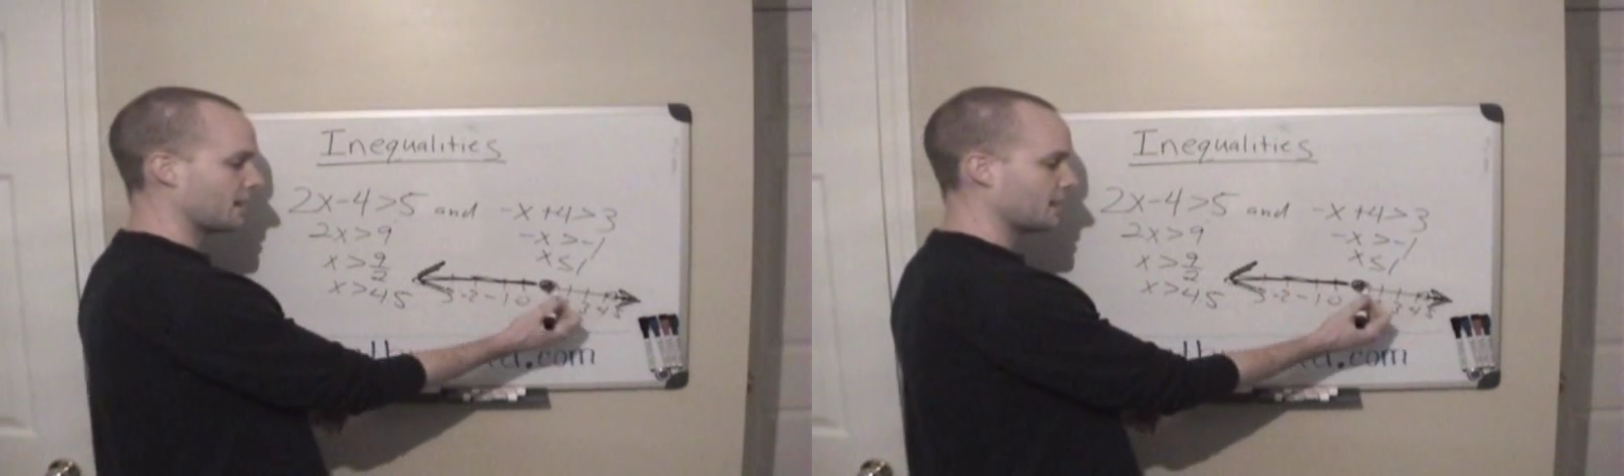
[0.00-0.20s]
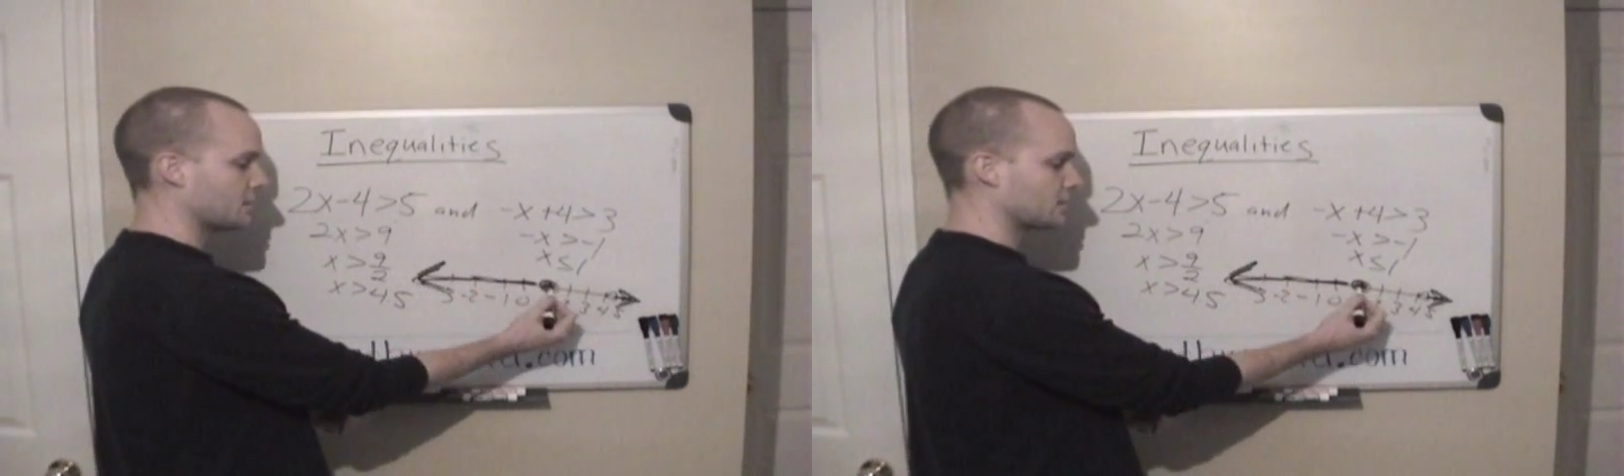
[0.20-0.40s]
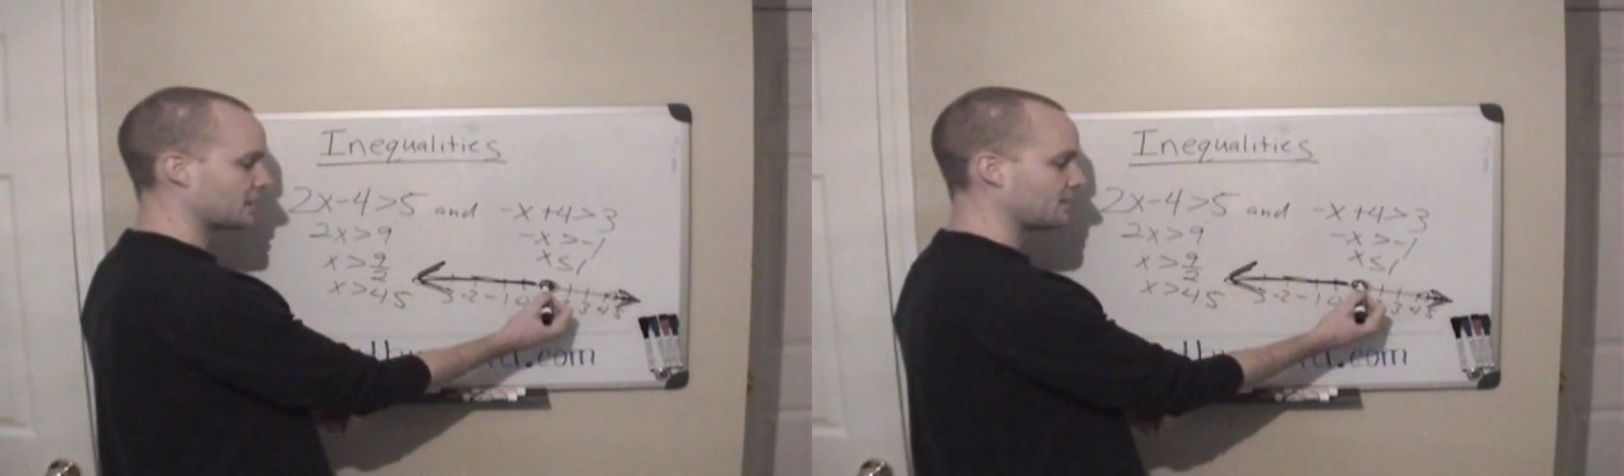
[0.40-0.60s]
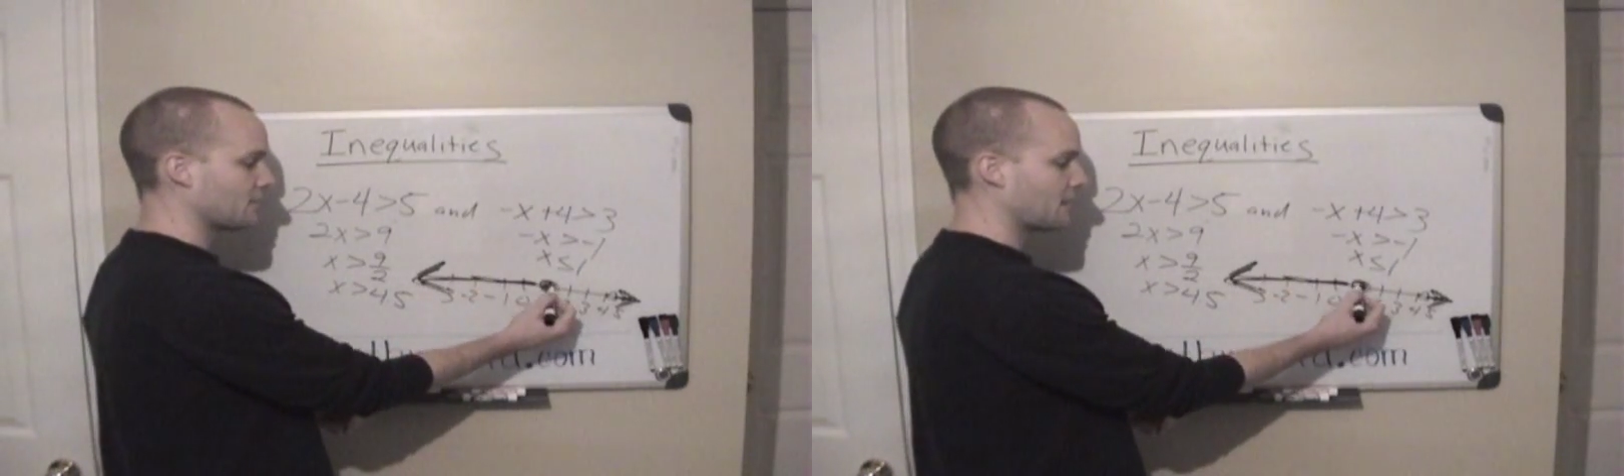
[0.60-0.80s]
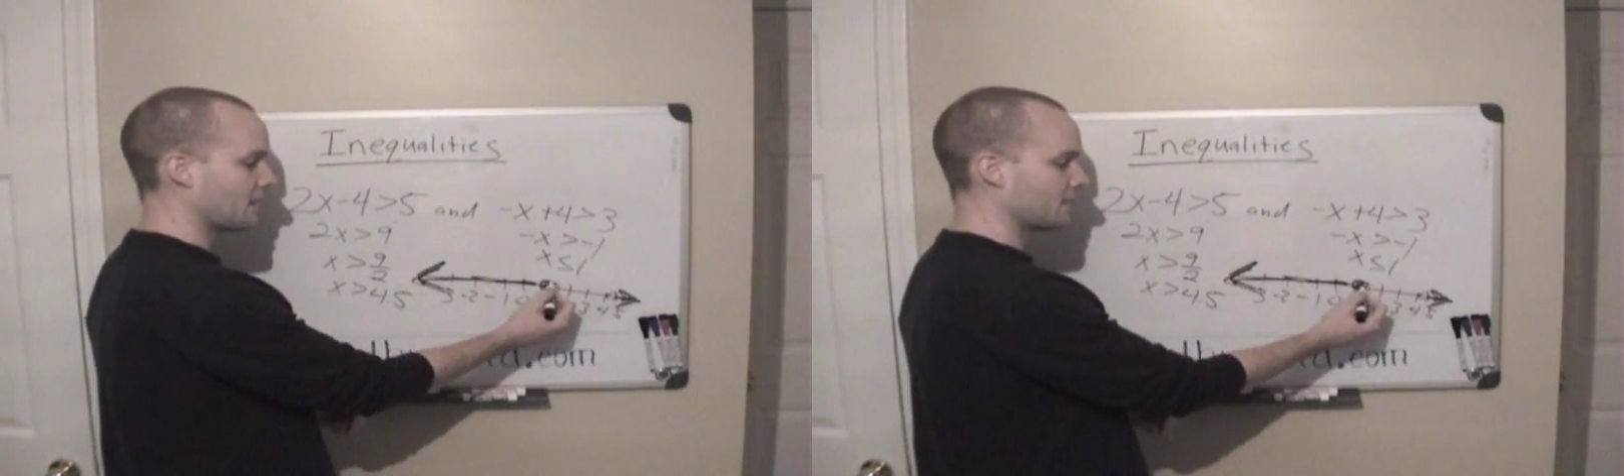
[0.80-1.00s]
and just keep
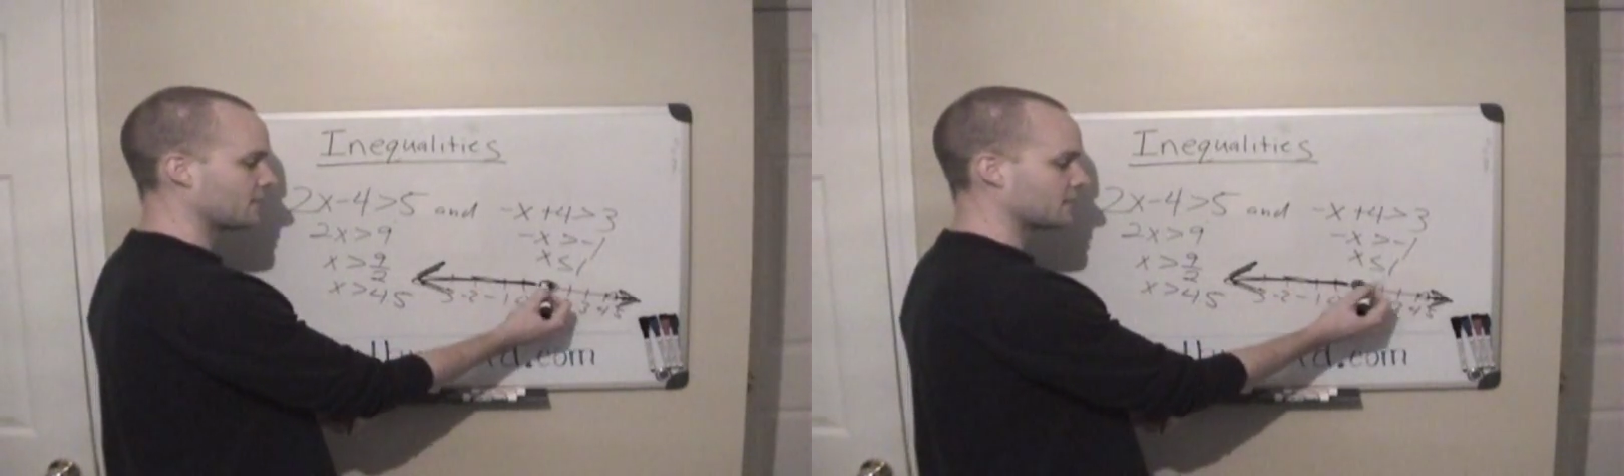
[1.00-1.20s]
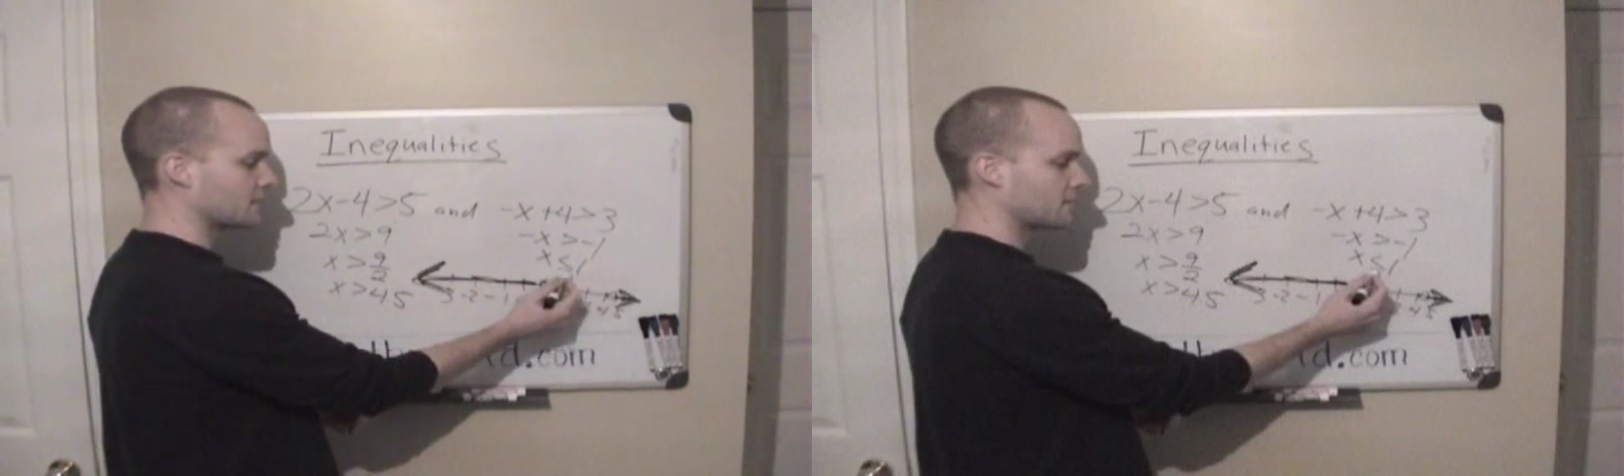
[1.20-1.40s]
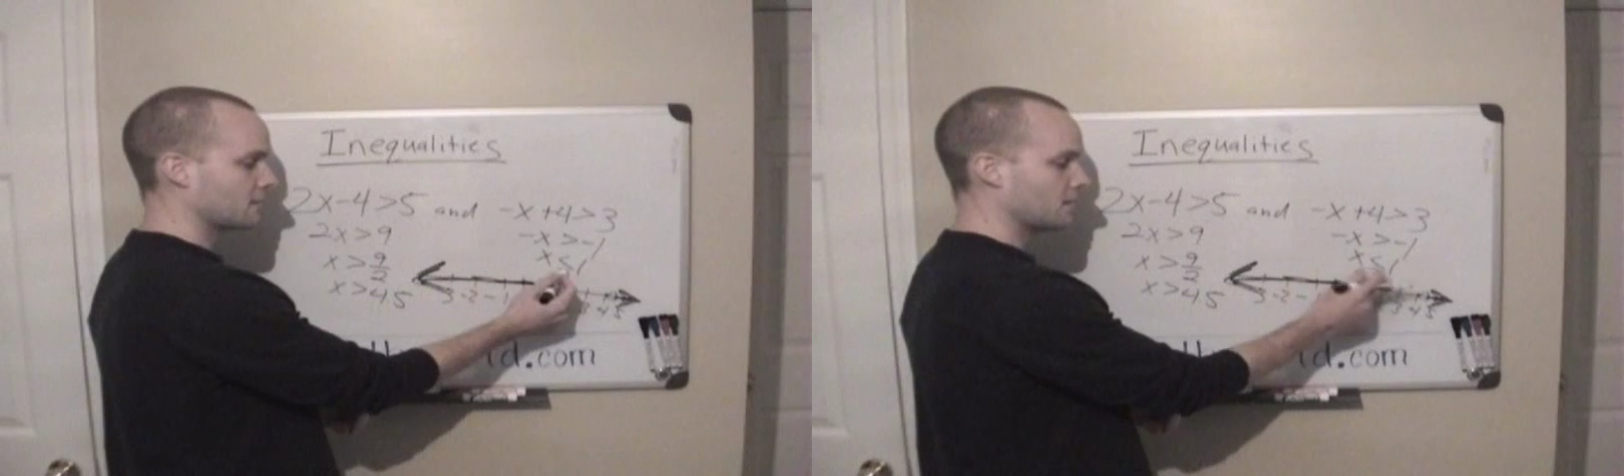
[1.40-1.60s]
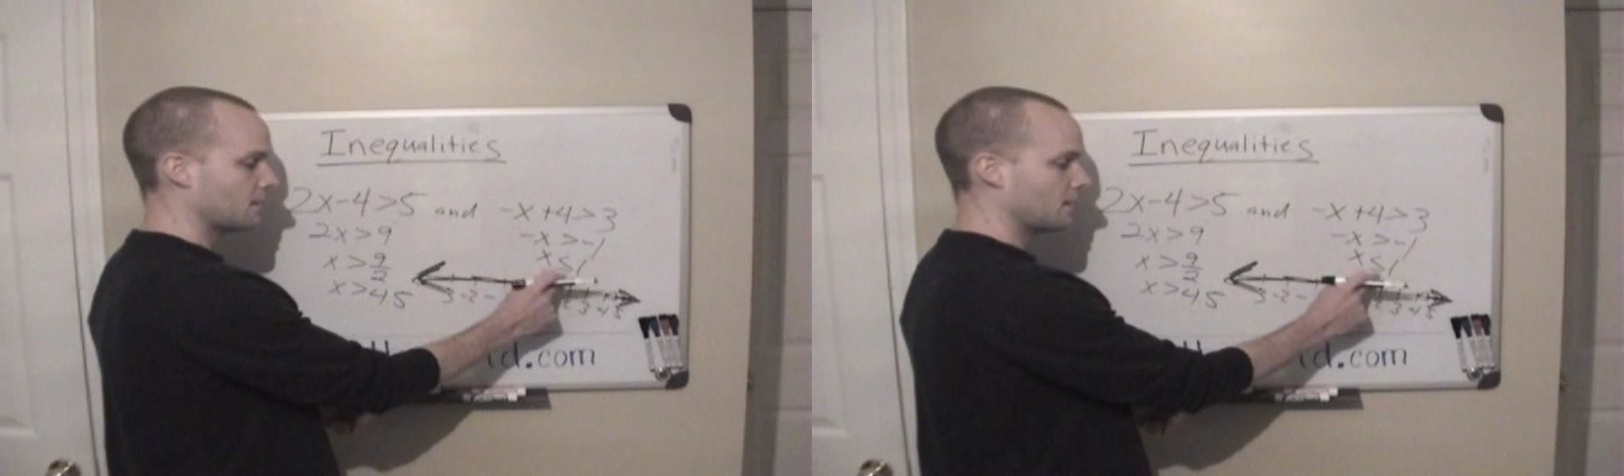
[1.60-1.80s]
in mind if it's